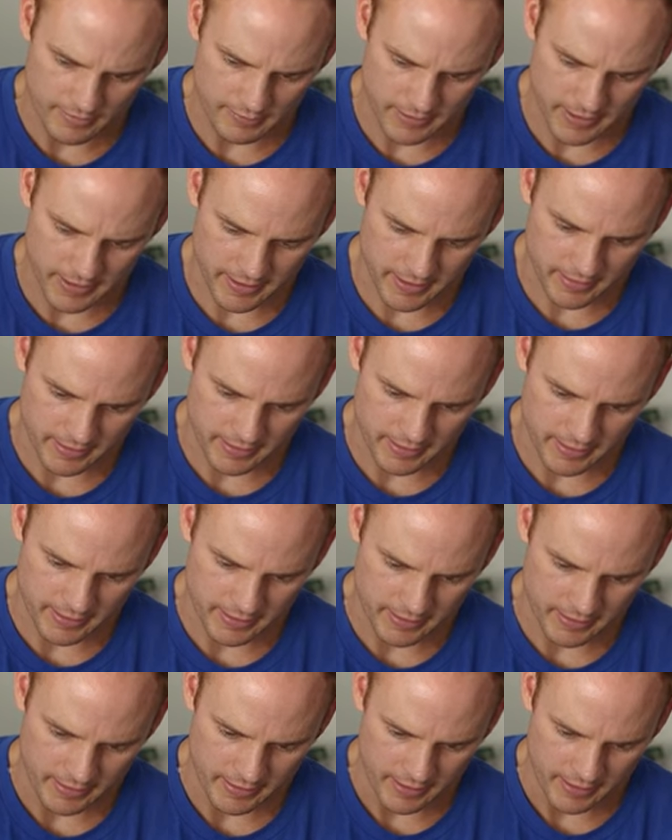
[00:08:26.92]
what else?
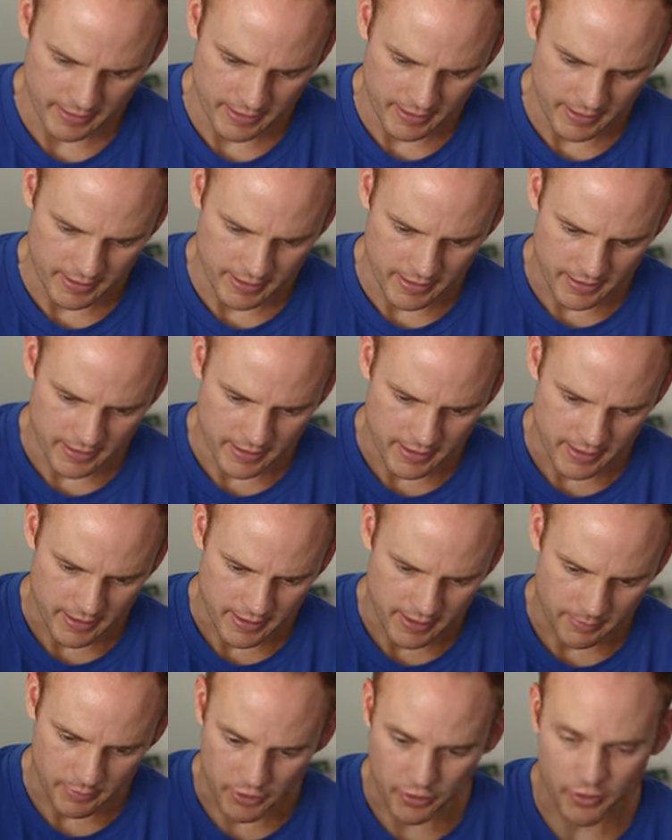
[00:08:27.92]

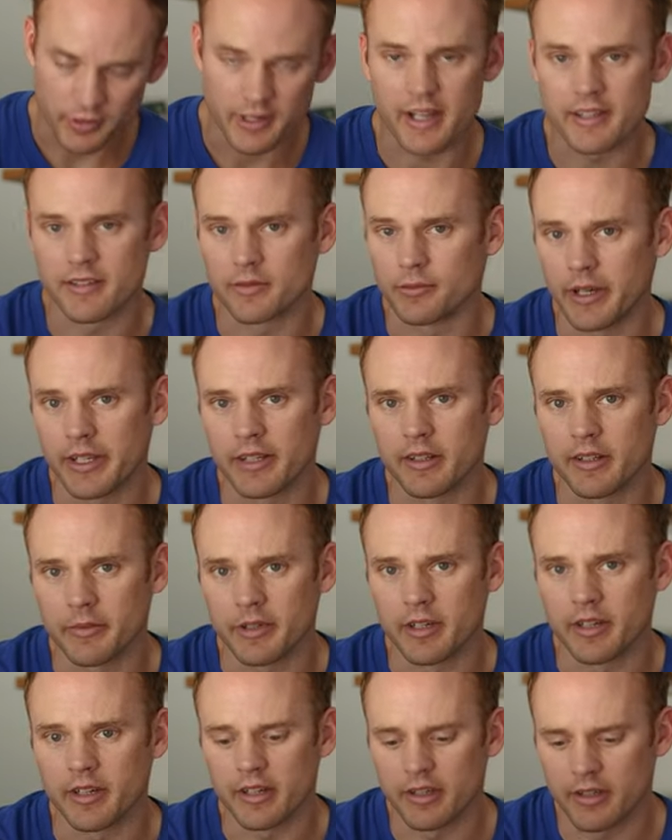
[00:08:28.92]
I'm sure it has a weight
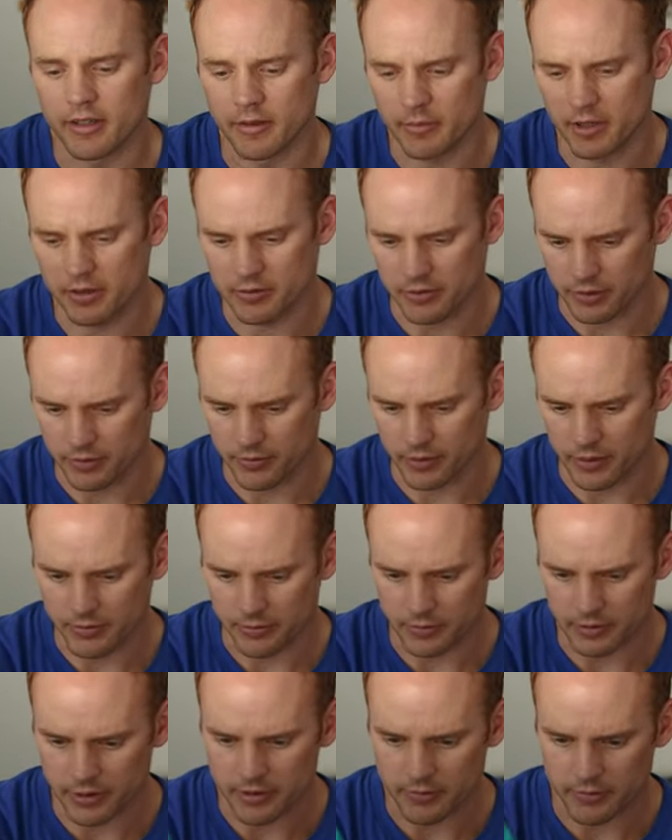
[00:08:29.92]
limit on it. I'm not sure what
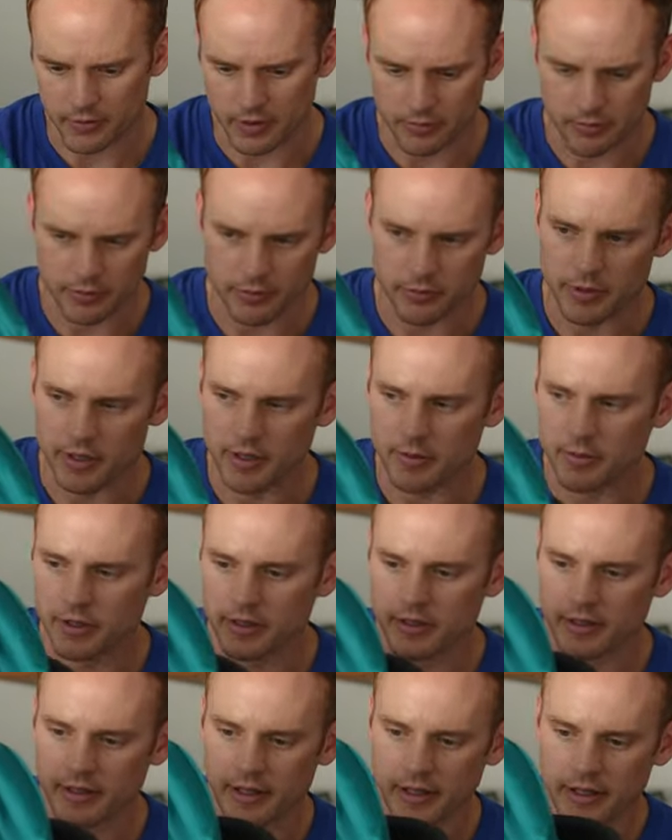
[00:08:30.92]
it would, what it would be,
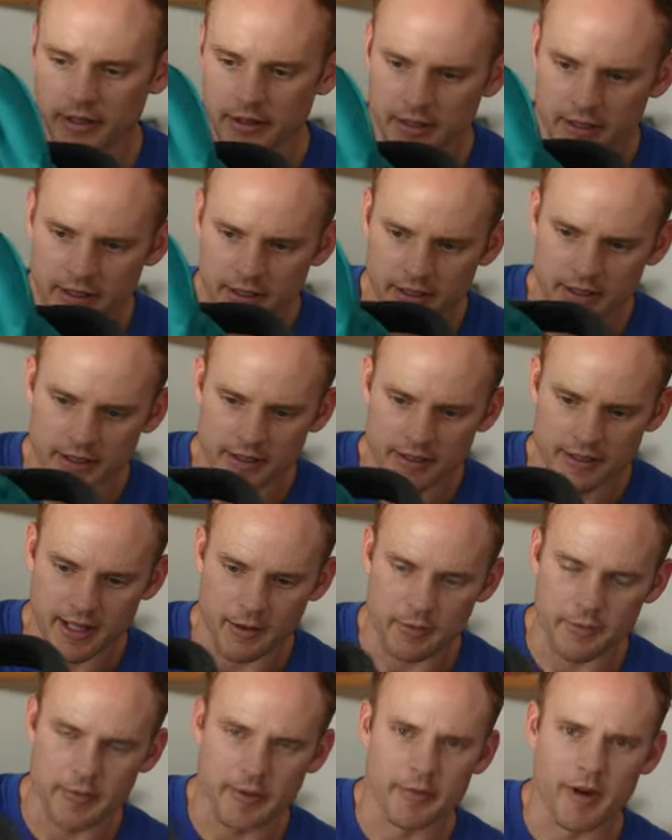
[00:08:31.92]
but uh,
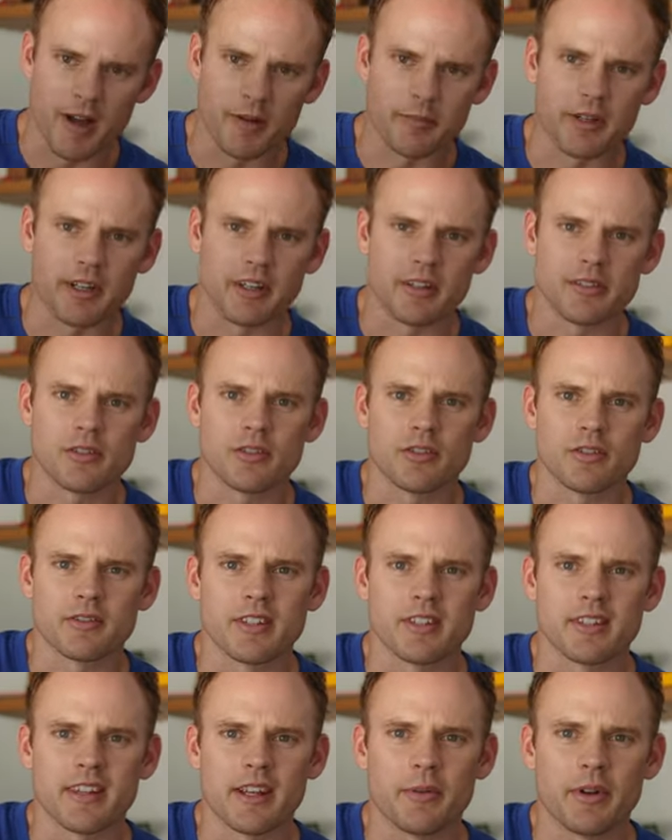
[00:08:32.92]
that would be my big concern is
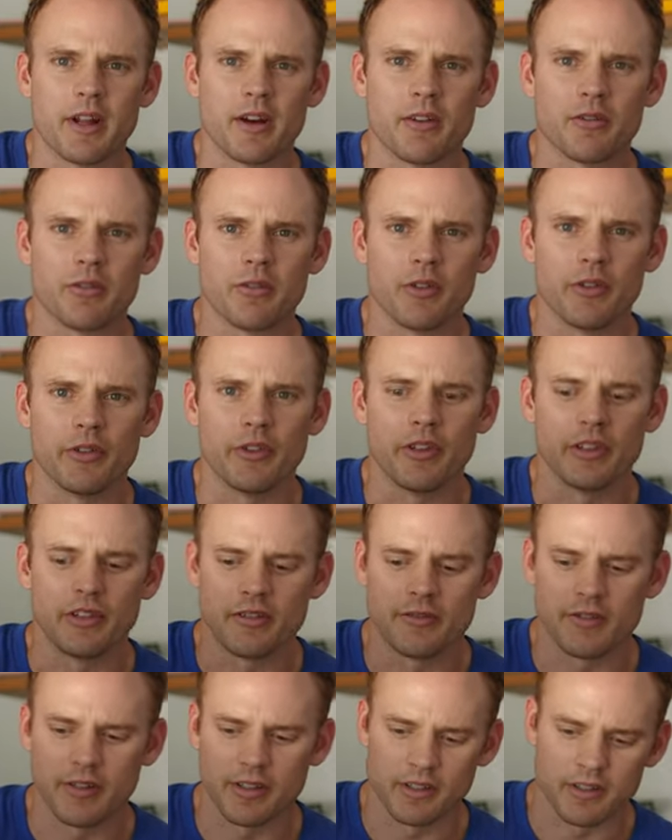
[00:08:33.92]
that they would outgrow
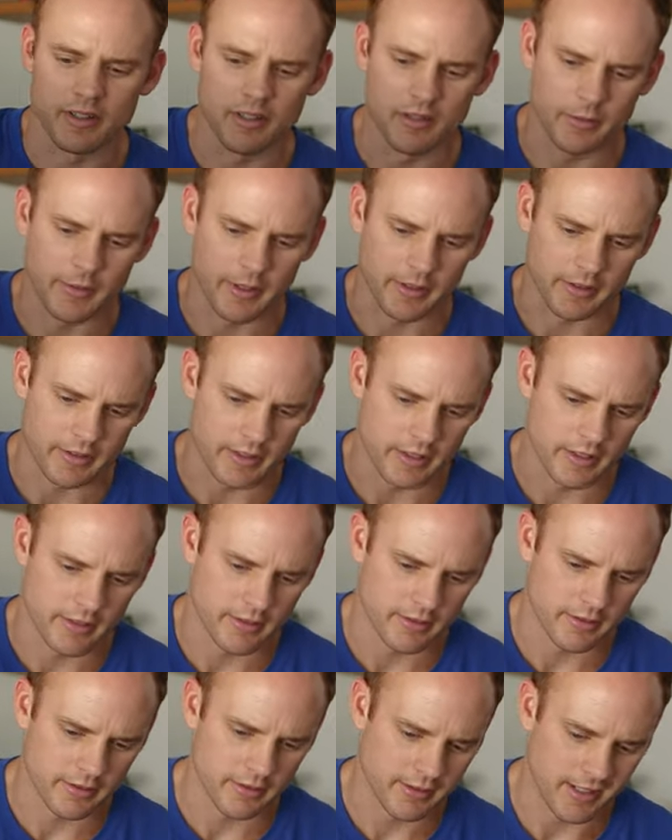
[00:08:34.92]
this fairly quickly.
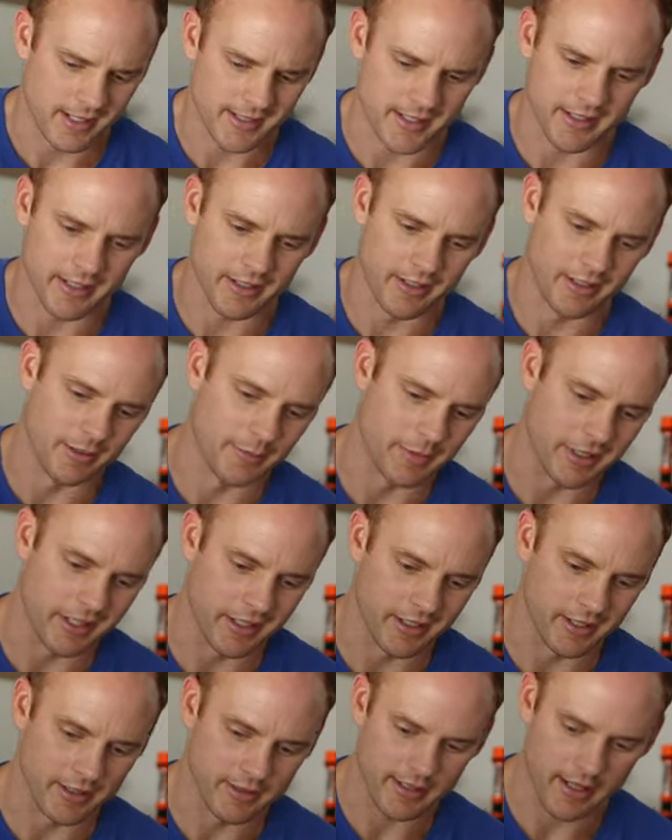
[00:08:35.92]
Not that they're going to be
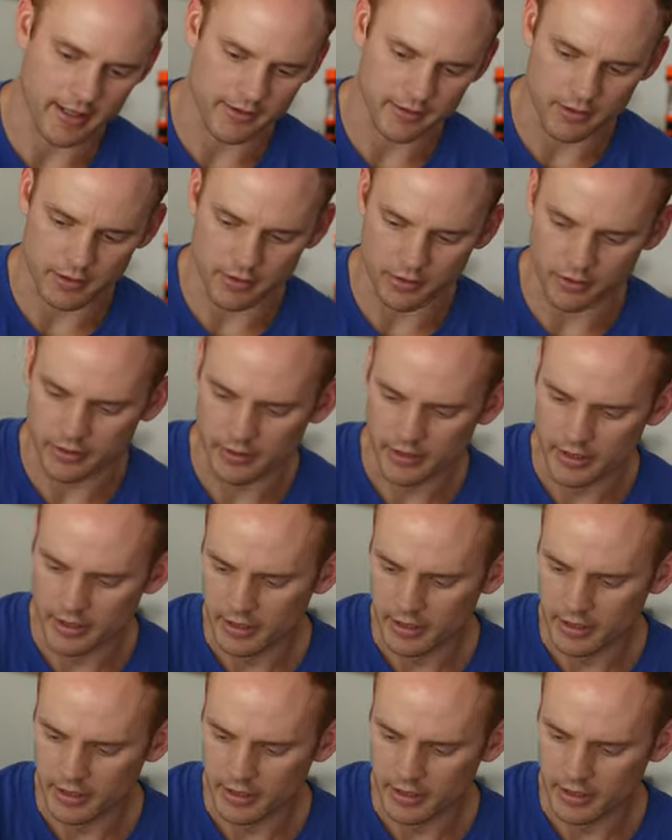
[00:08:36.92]
in it that long